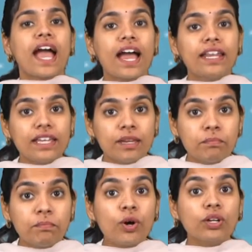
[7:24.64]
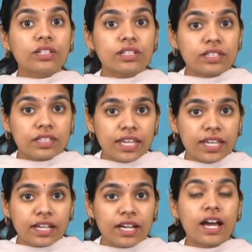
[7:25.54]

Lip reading: An important thing